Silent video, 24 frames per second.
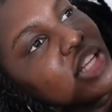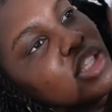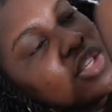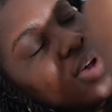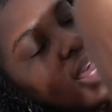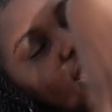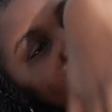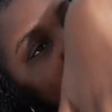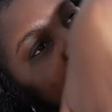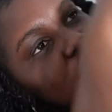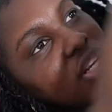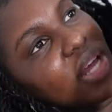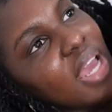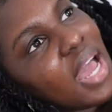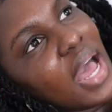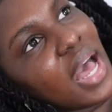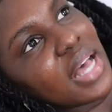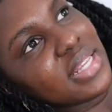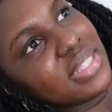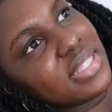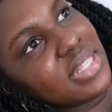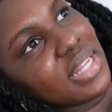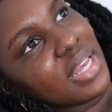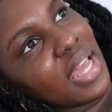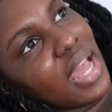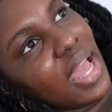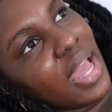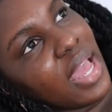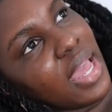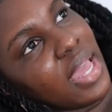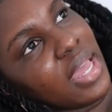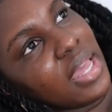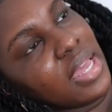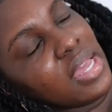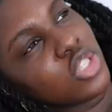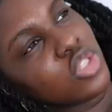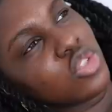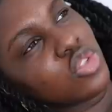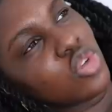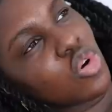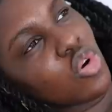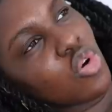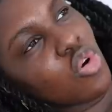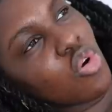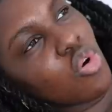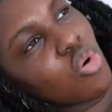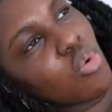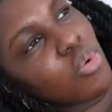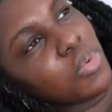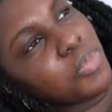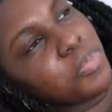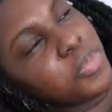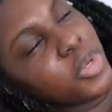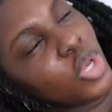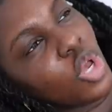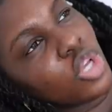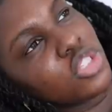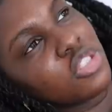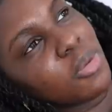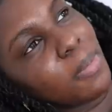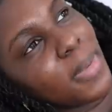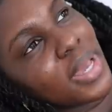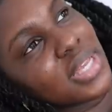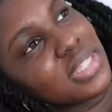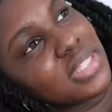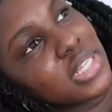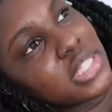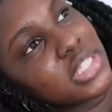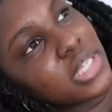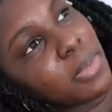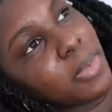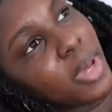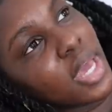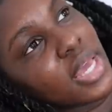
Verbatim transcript: And so I literally asked the guy, so because of my setup,